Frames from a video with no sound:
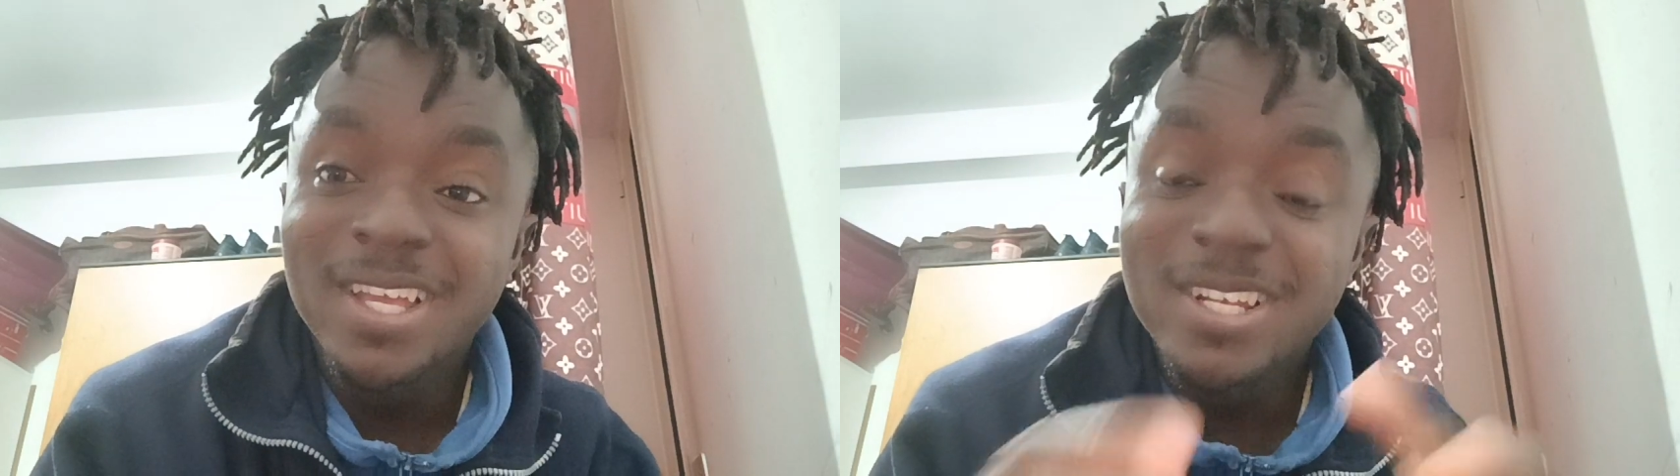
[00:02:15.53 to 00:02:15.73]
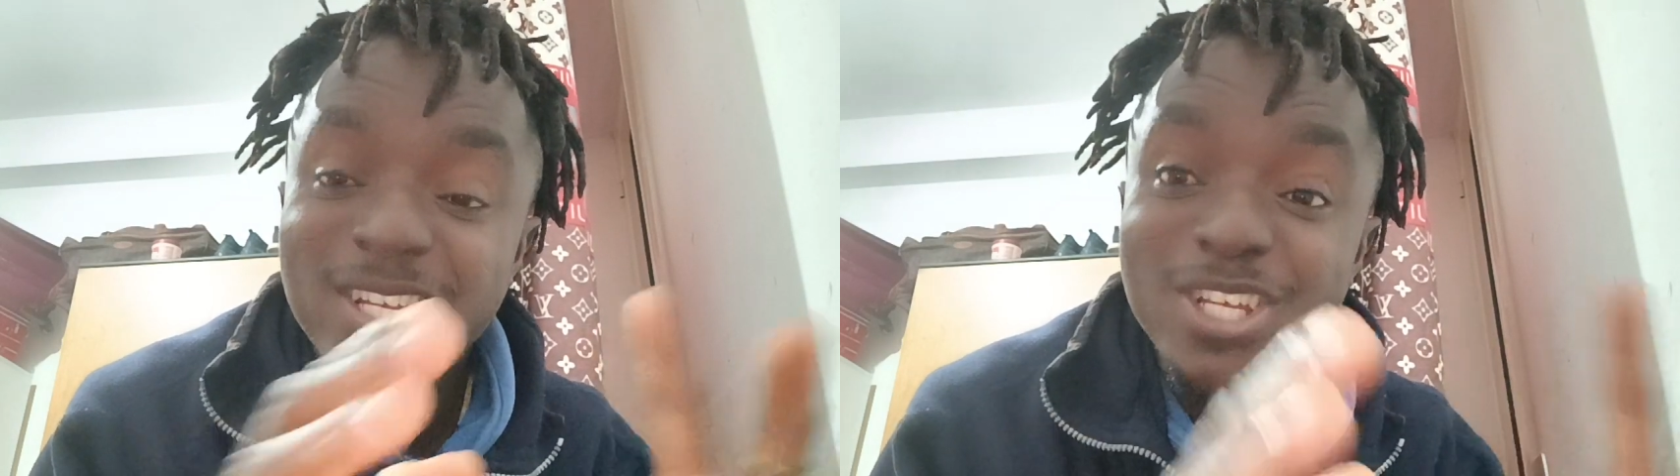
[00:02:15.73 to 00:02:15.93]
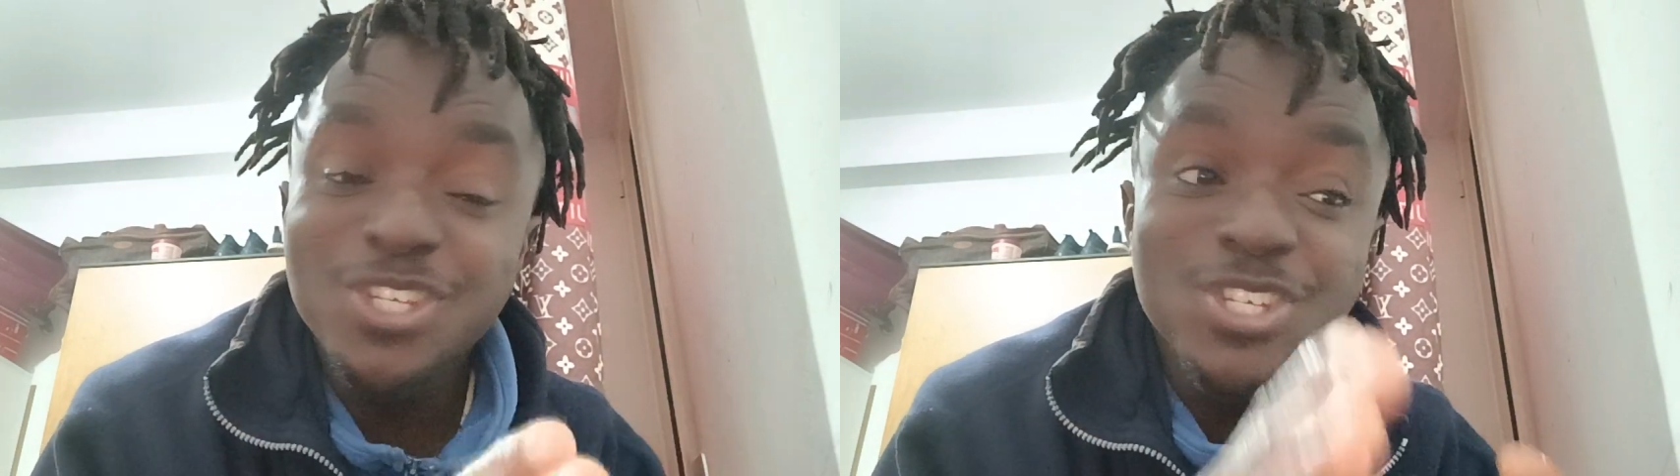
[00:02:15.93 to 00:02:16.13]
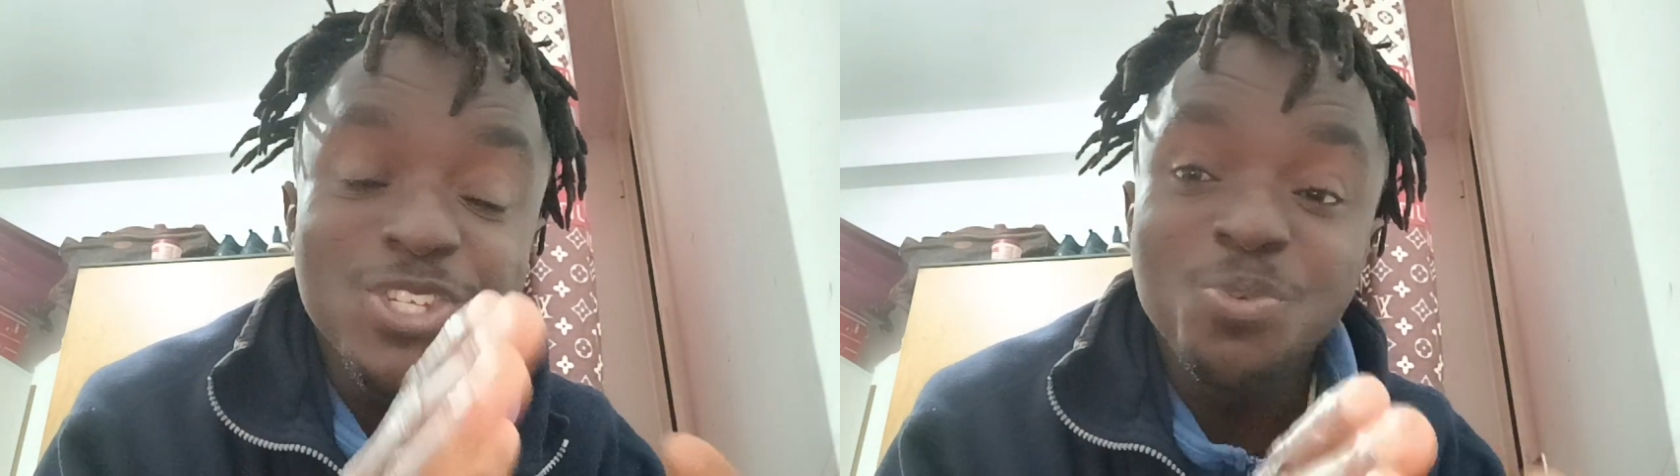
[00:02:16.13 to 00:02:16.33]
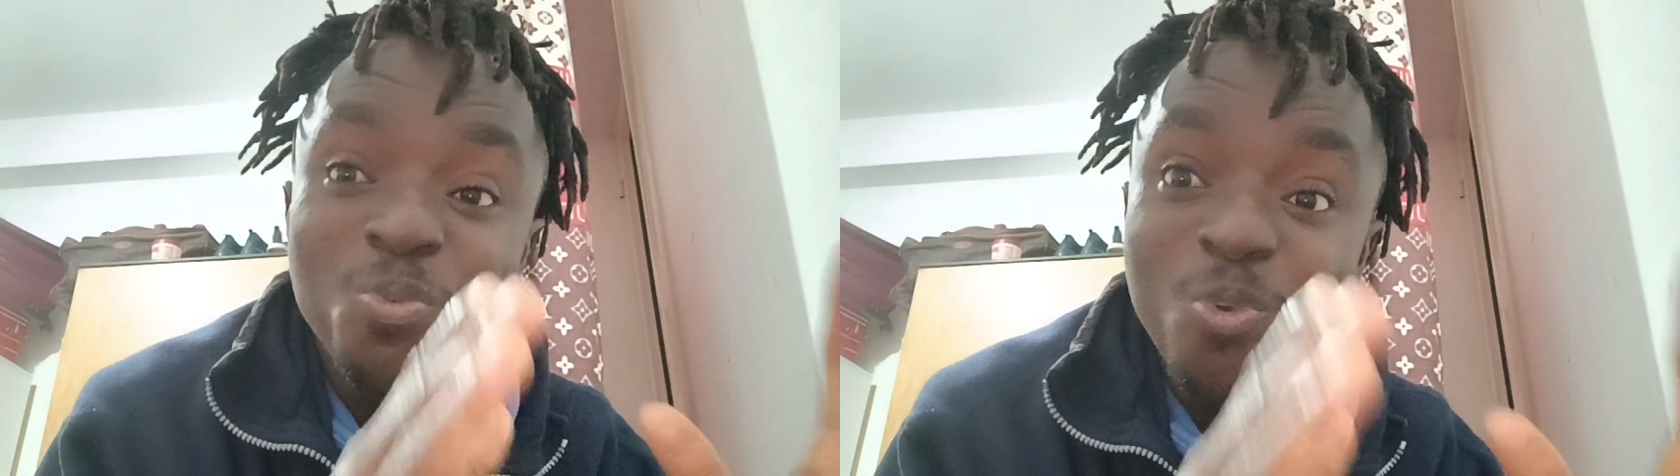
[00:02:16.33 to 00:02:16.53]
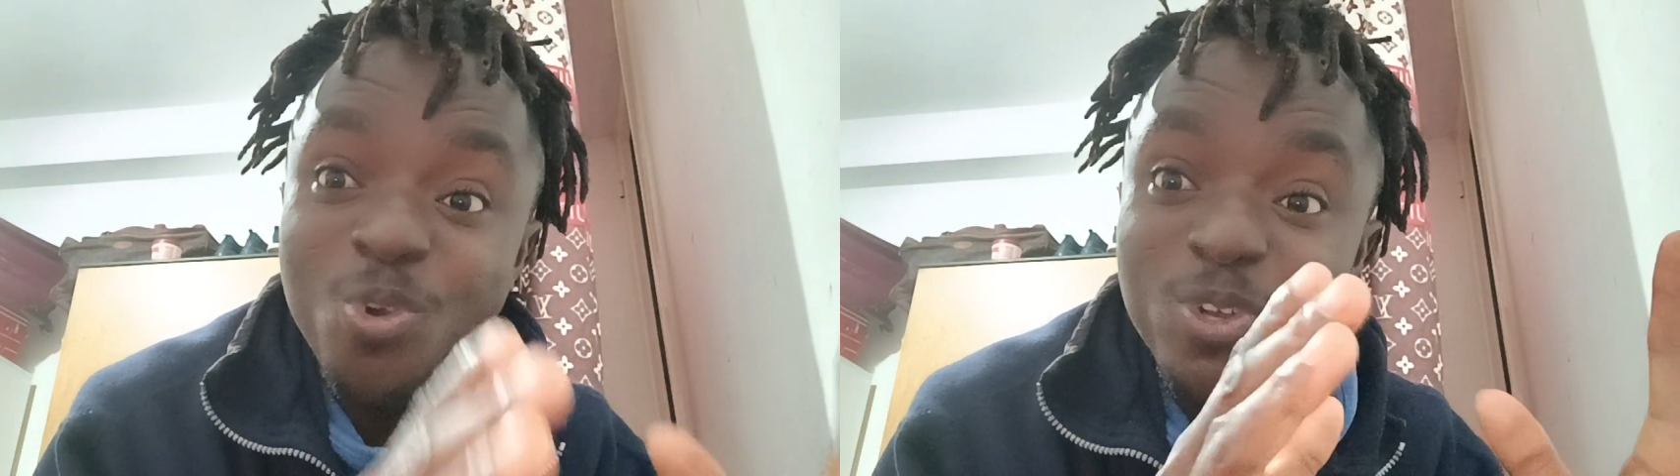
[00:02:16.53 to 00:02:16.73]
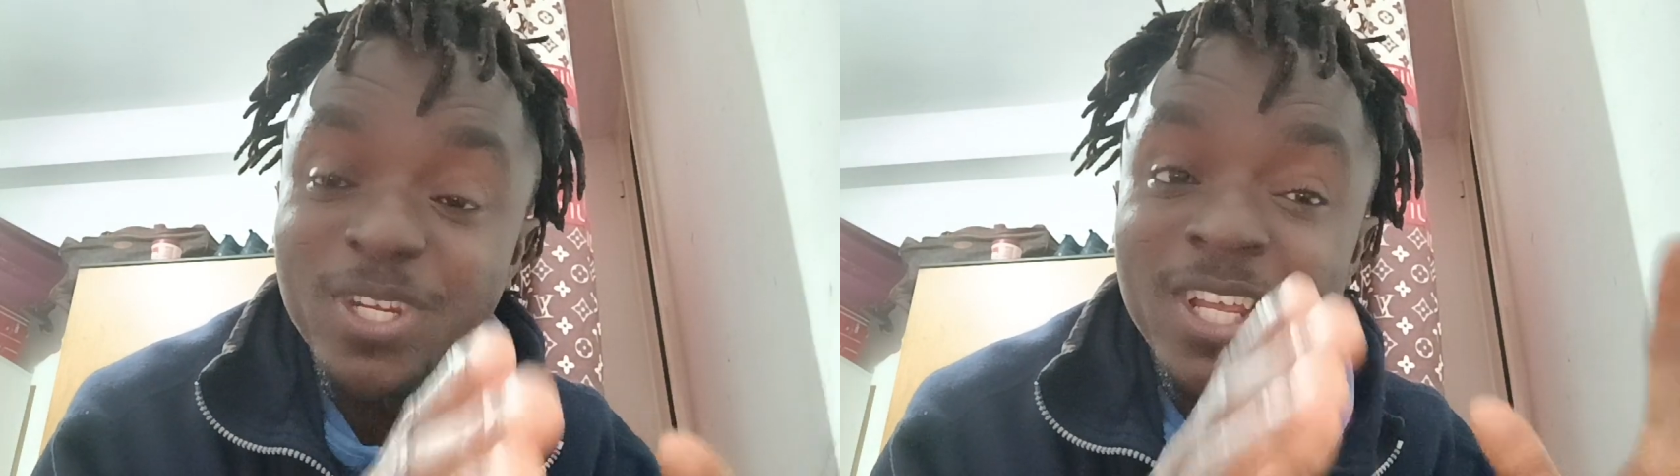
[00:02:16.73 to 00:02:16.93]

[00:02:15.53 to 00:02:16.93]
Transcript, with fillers: This is what